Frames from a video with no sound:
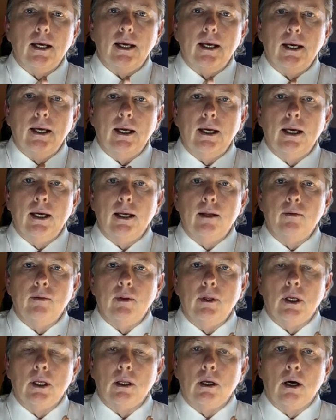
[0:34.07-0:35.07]

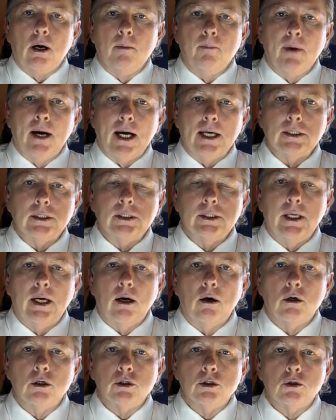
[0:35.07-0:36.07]
and Hamas
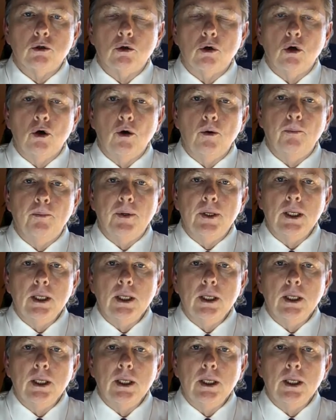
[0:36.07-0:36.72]
terrorist group,